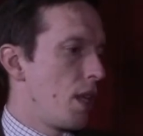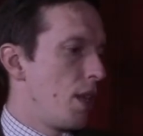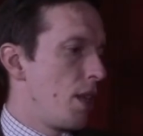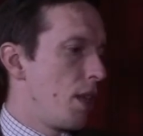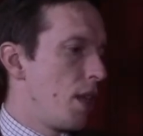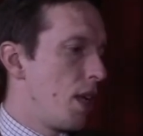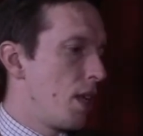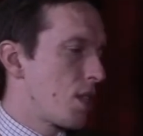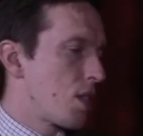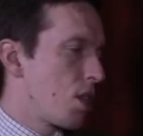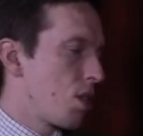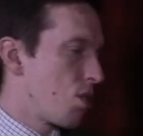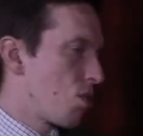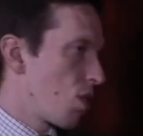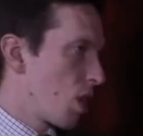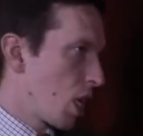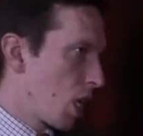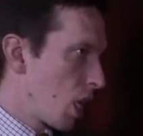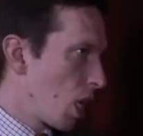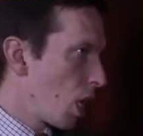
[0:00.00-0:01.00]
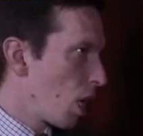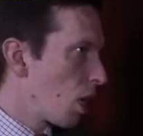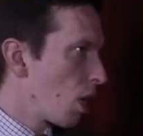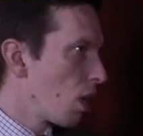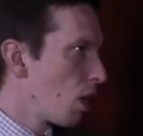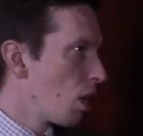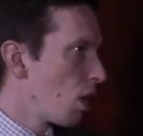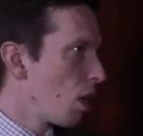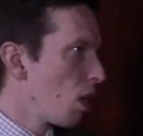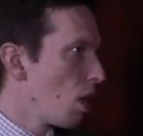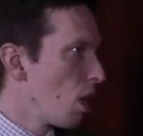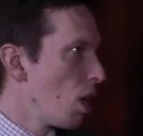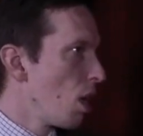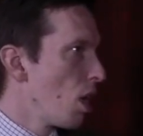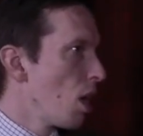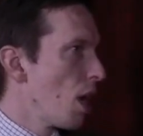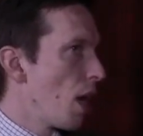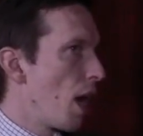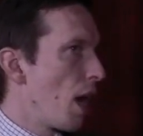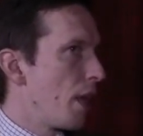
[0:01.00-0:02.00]
and then there's the drinking. Yeah
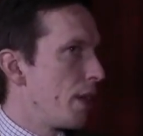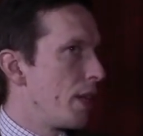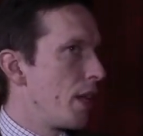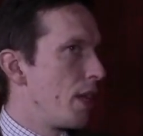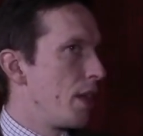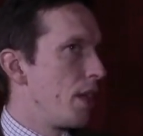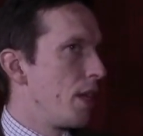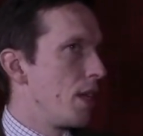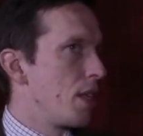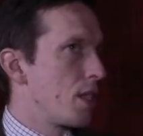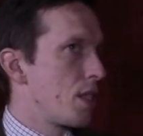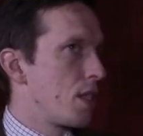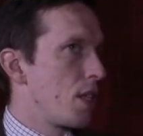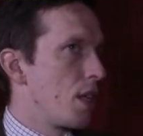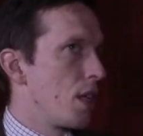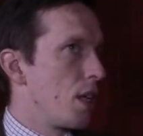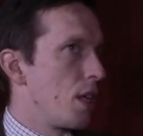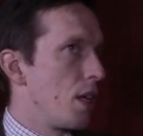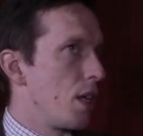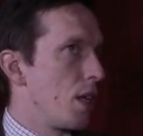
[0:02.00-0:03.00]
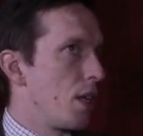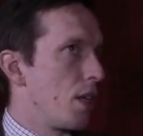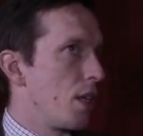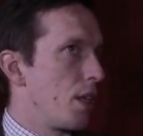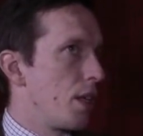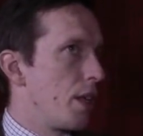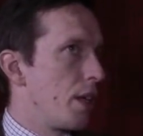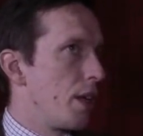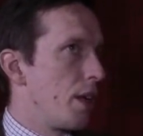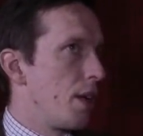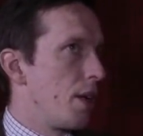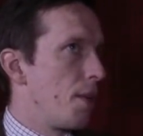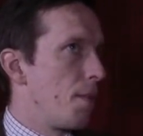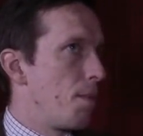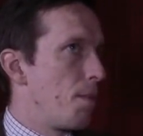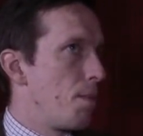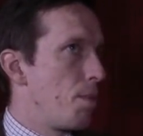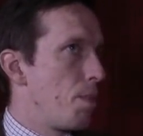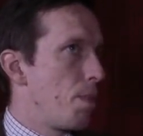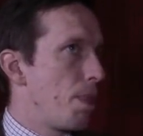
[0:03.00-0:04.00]
and then there's the
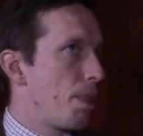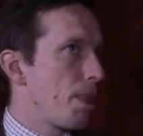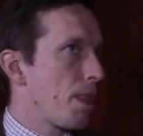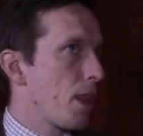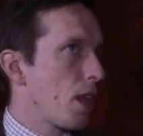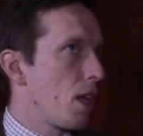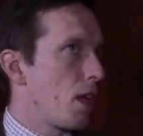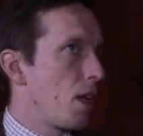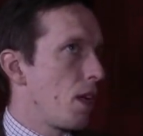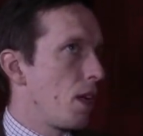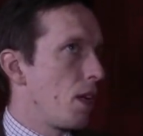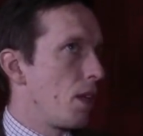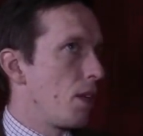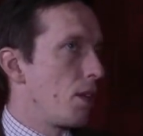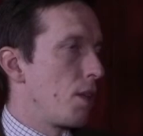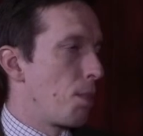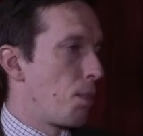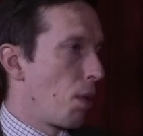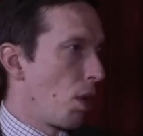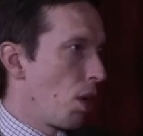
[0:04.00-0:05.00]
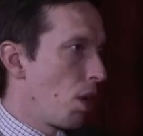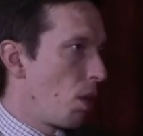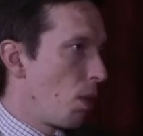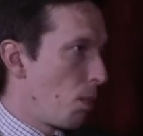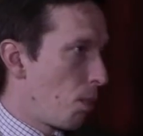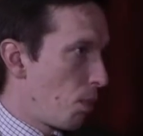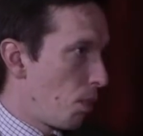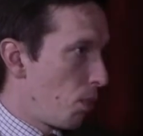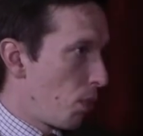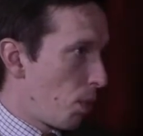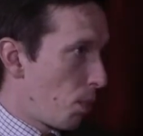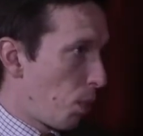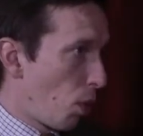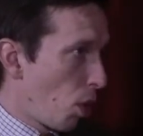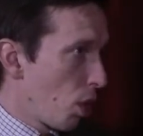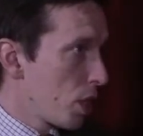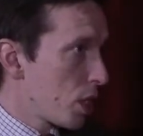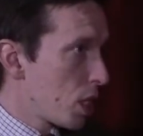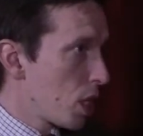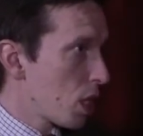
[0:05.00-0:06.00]
the the, poli- the
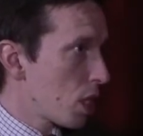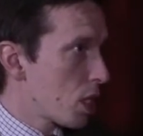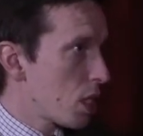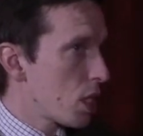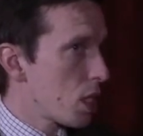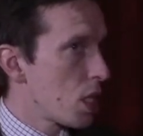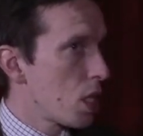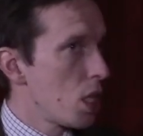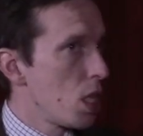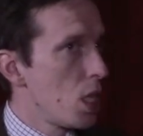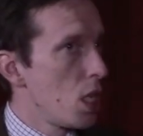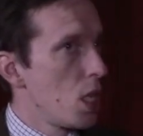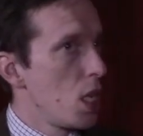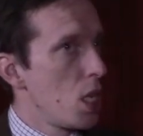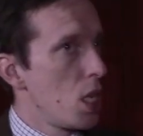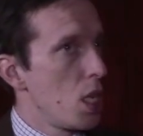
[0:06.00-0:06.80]
politics, mm.